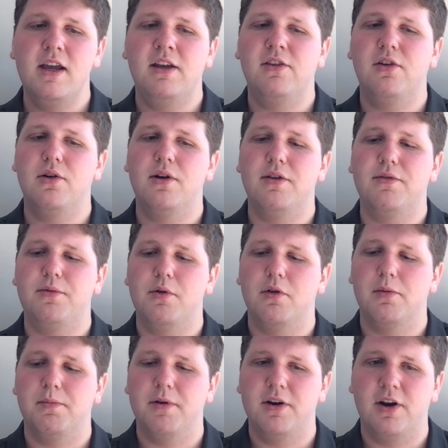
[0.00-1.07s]
And so if we were to
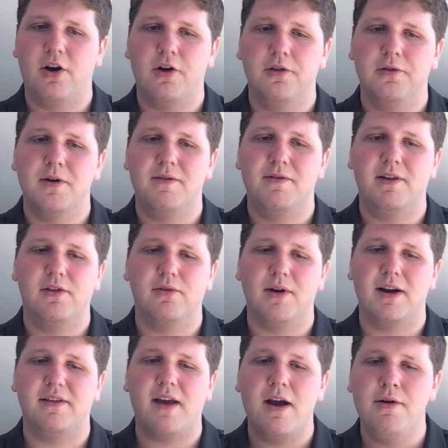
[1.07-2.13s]
print all of these
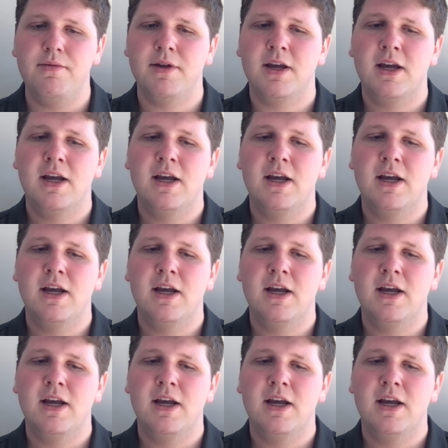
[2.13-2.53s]
arrays out,